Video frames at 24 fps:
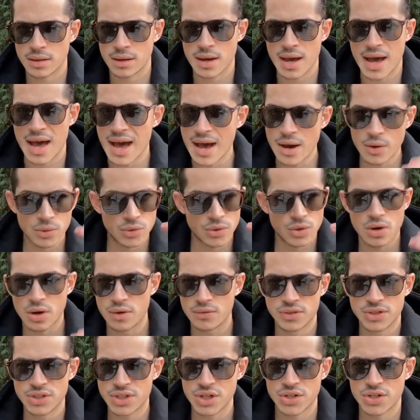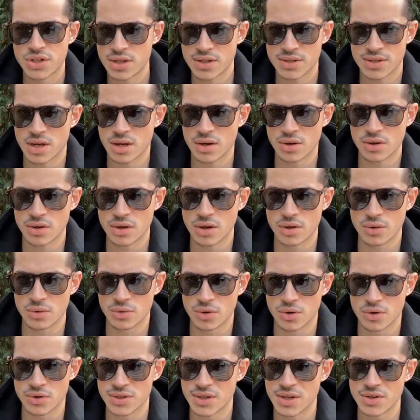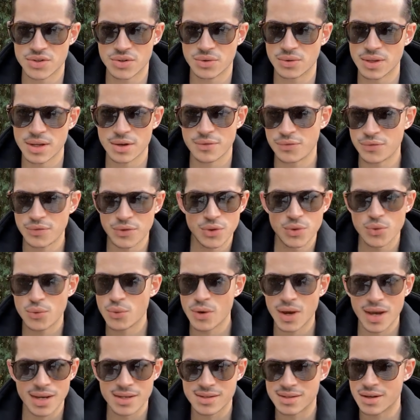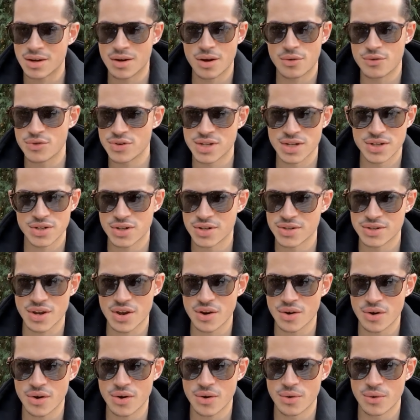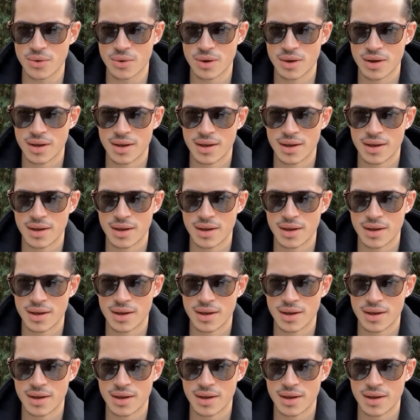how the conversation is going to go, because there's only a few ways the conversation is going to go.